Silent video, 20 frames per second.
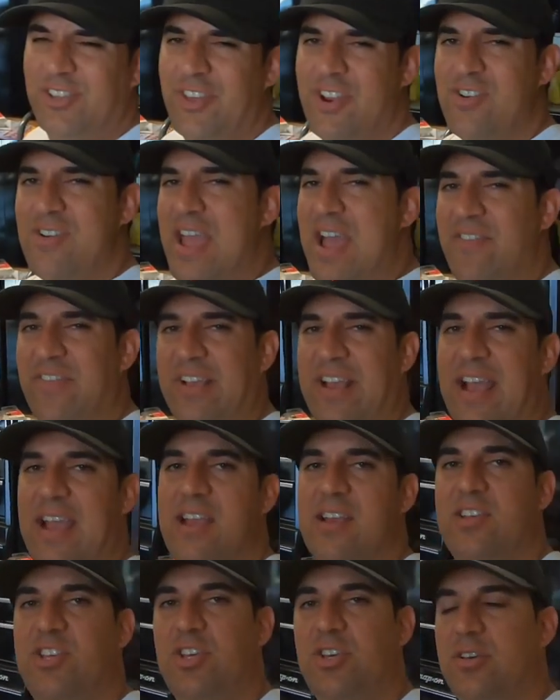So there you have it,
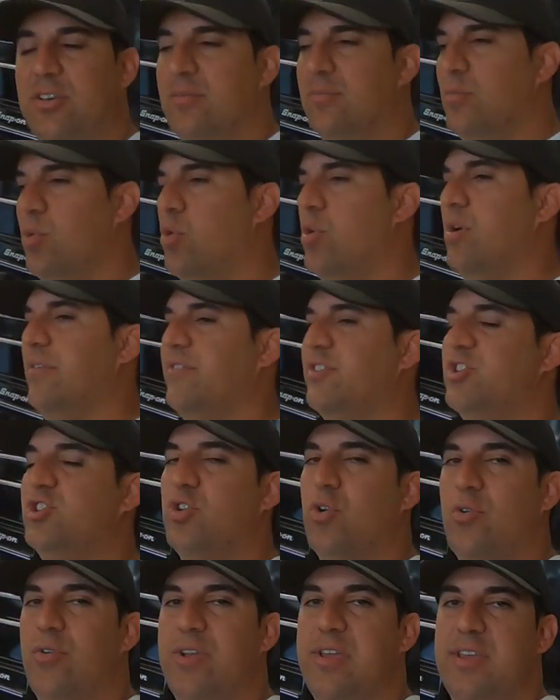guys. Moral of the
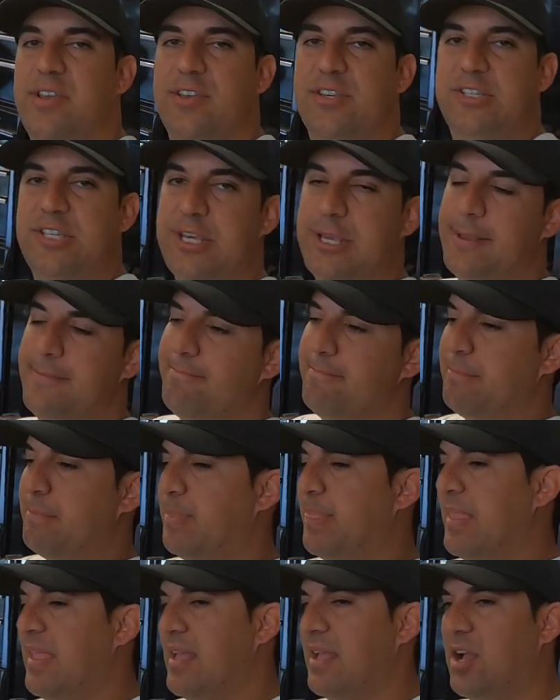story is
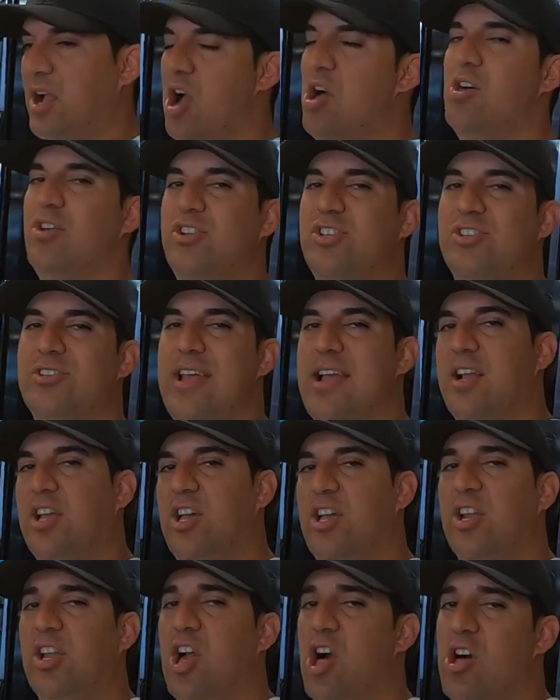college is not
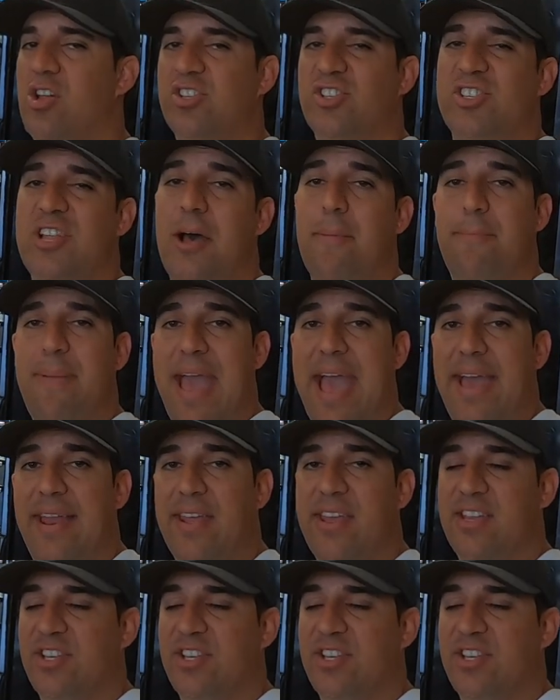good, college is not bad.